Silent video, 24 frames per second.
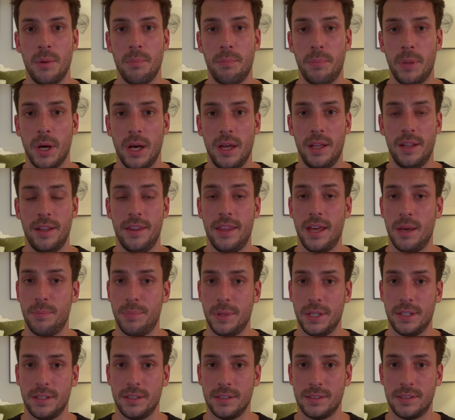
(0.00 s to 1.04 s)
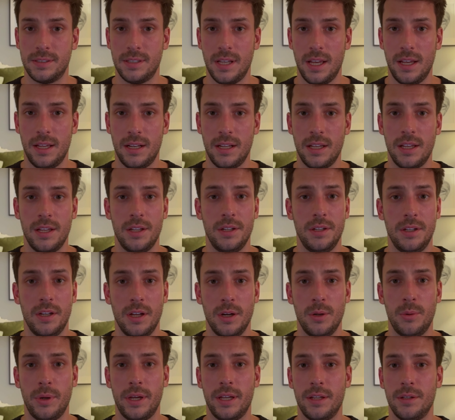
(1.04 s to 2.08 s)
But that being said,
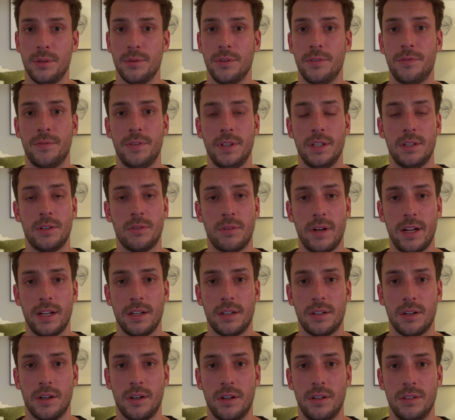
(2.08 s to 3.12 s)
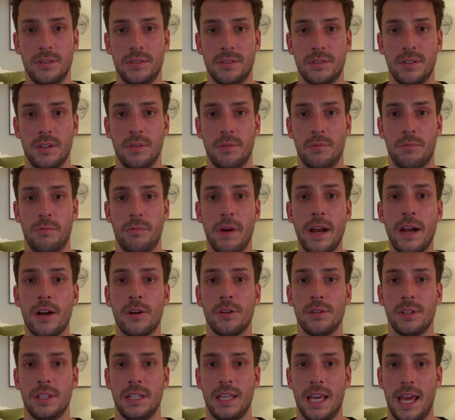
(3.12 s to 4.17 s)
no annual fee credit cards
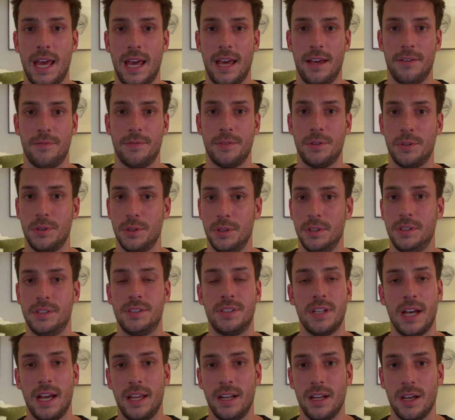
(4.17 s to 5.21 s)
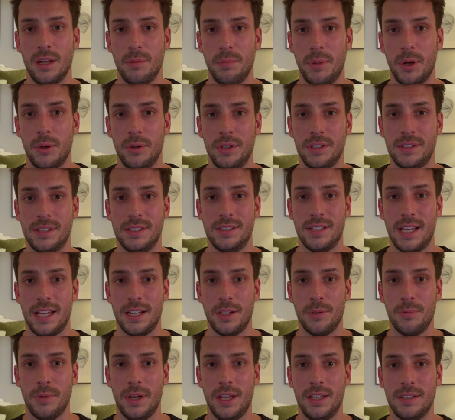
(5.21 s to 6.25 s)
rarely have good sign-on bonuses
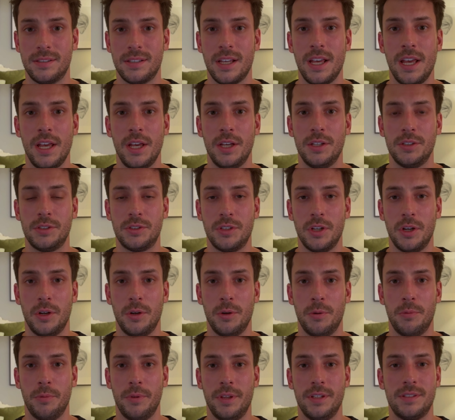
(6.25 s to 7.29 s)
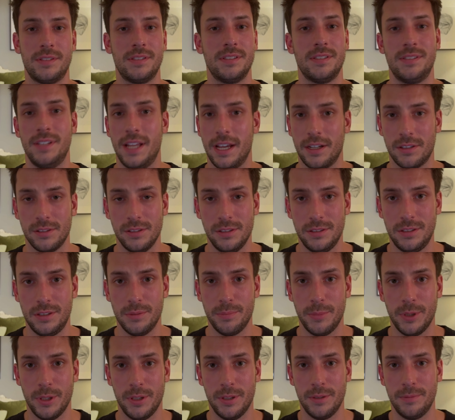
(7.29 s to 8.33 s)
anyways, so this is
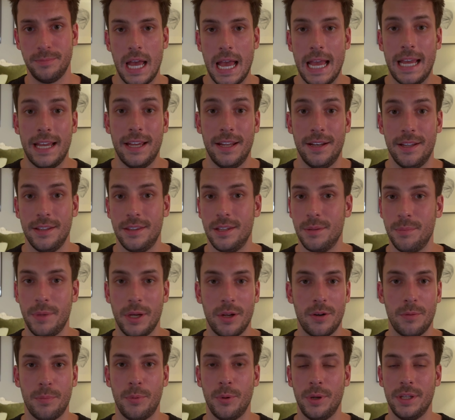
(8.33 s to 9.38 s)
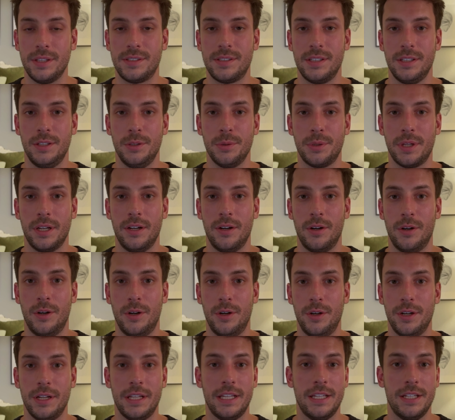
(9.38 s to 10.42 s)
negligible. And the amount of points that you can
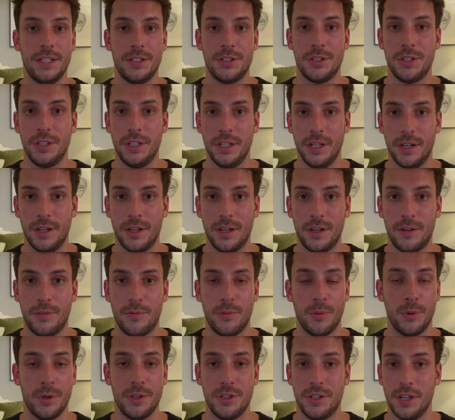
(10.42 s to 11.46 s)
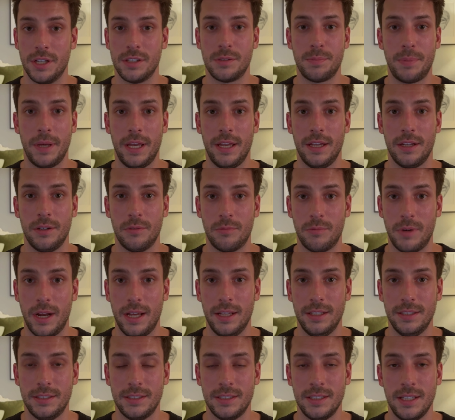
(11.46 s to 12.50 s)
earn each year for just paying
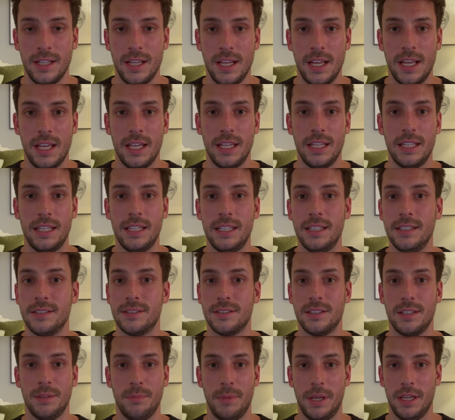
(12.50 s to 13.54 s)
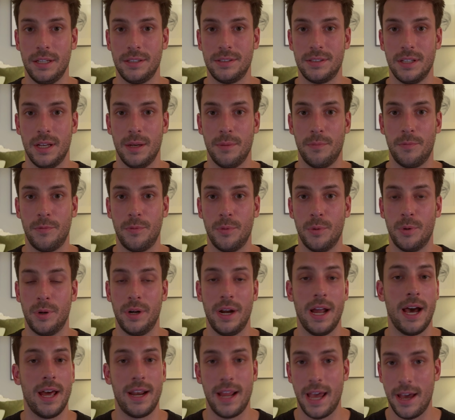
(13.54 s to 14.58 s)
rent easily makes up for
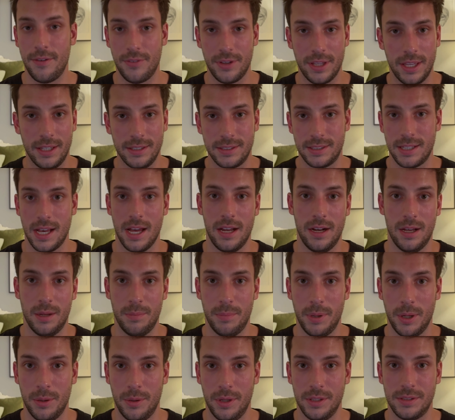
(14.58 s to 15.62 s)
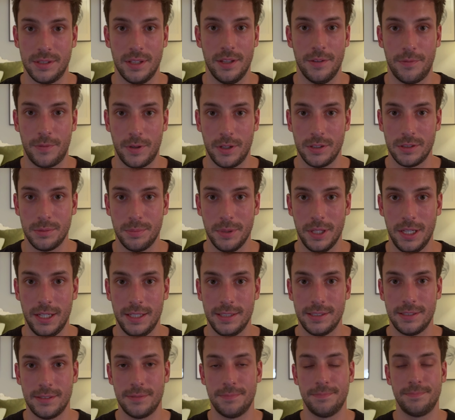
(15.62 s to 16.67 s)
not having a sign-on bonus in the first
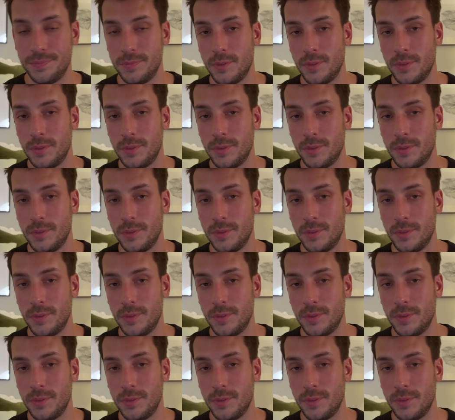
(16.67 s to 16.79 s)
place.